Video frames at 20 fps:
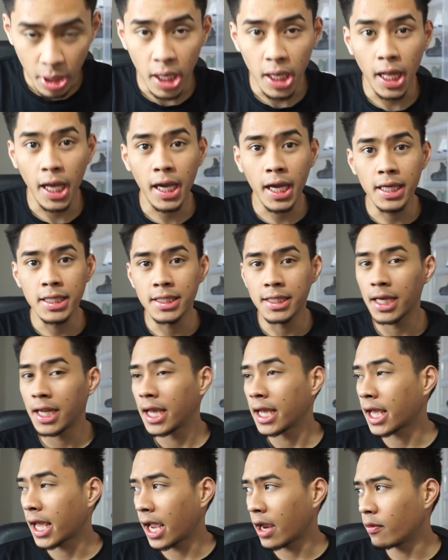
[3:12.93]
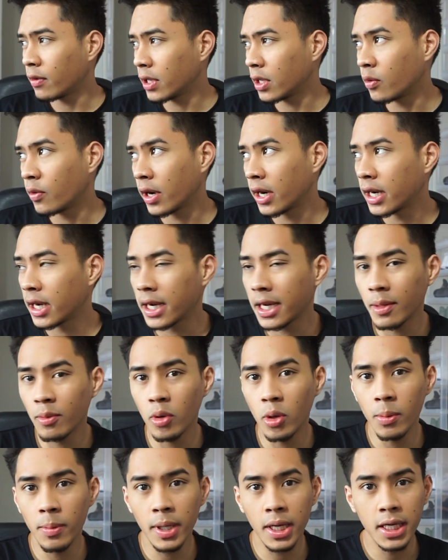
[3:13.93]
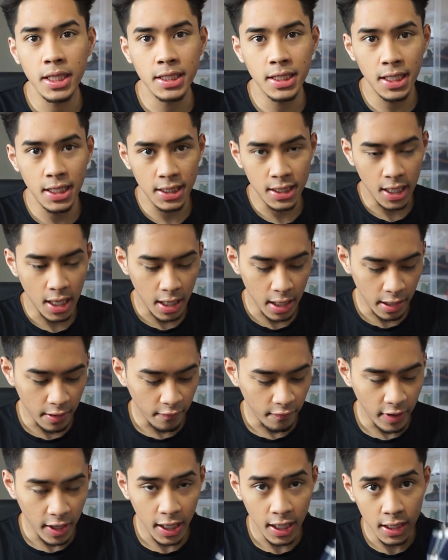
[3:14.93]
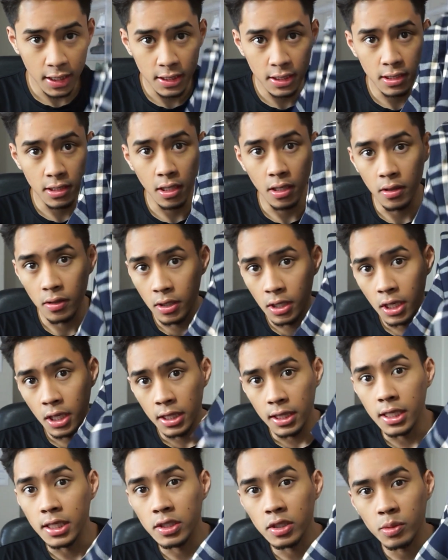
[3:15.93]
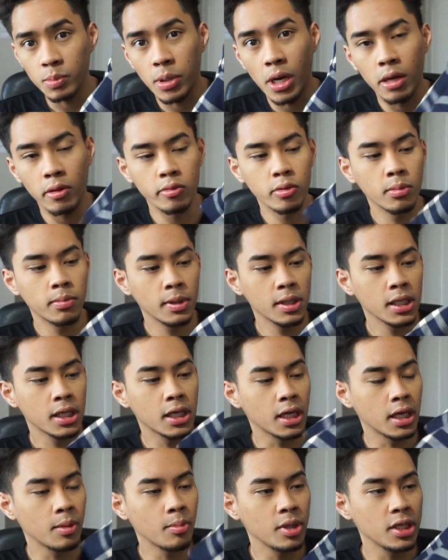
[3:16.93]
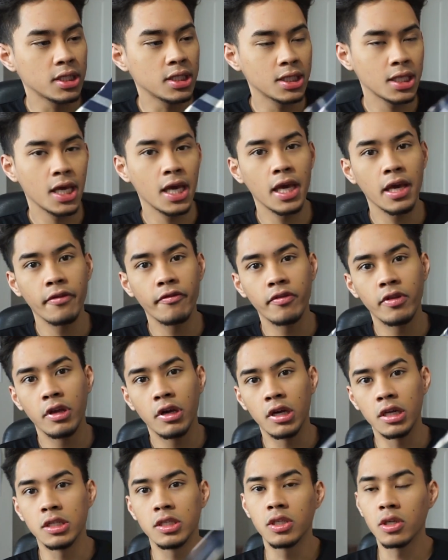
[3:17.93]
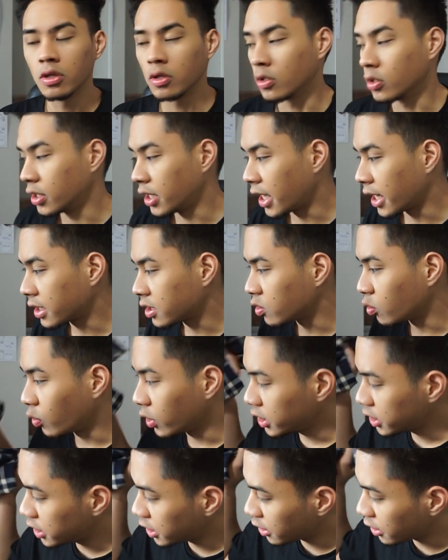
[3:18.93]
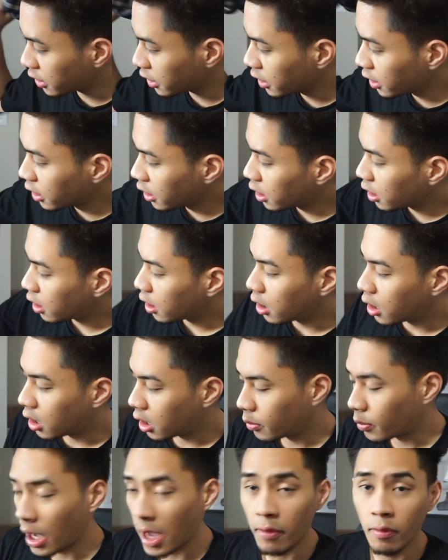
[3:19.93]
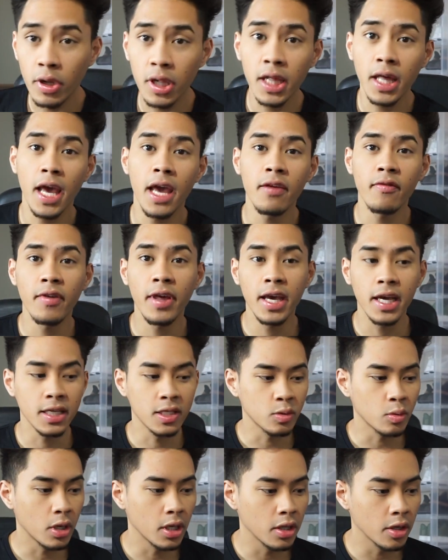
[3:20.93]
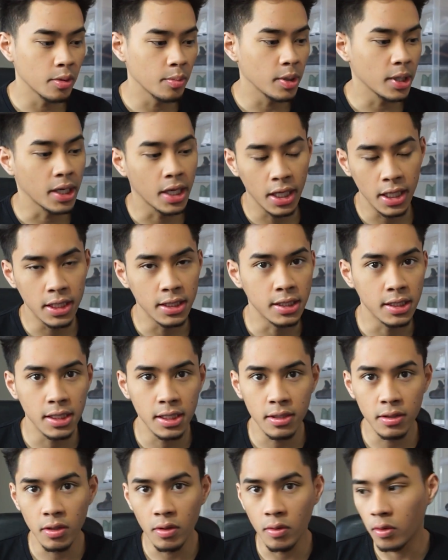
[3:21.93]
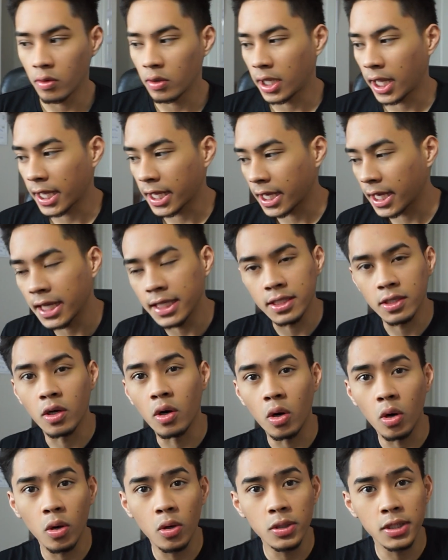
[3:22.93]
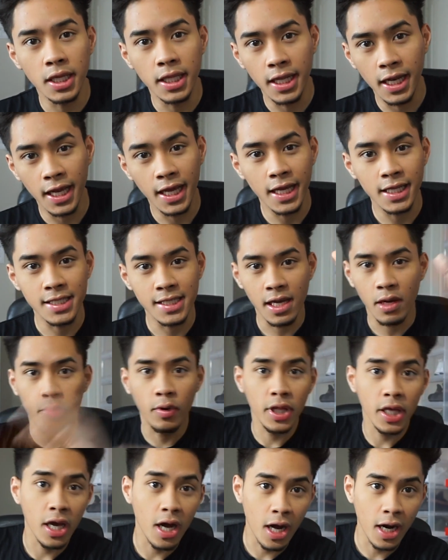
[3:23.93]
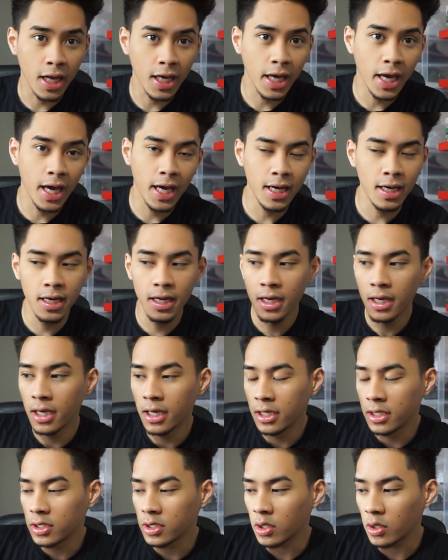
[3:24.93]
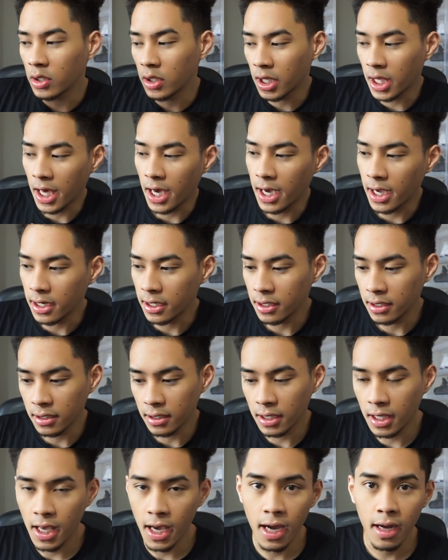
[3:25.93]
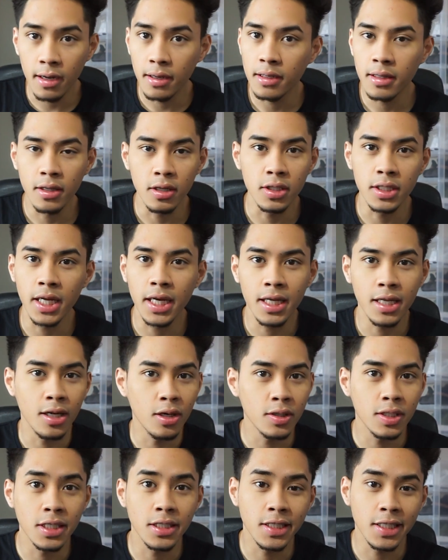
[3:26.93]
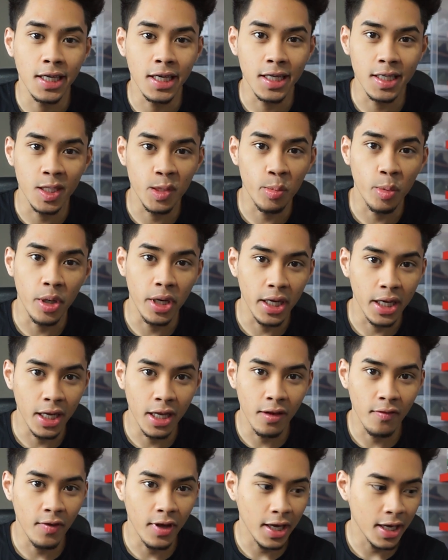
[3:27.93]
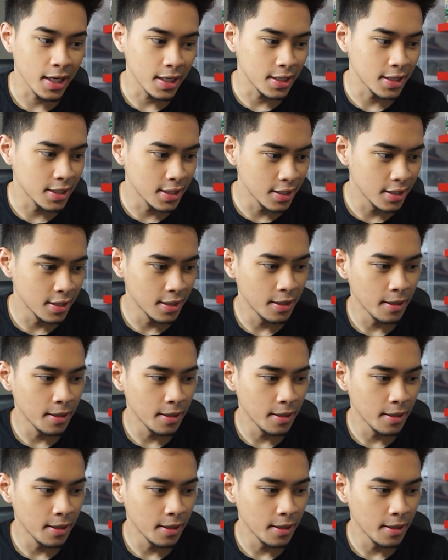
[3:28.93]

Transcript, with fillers: But like I said, I can't really wear it anymore because it is hot in Vegas. So this is probably gonna be saved until next winter. Um, I really hate Vegas weather because like it gets cold and then it gets like really hot again. So you can't, yeah. There's like no such thing as spring in Vegas.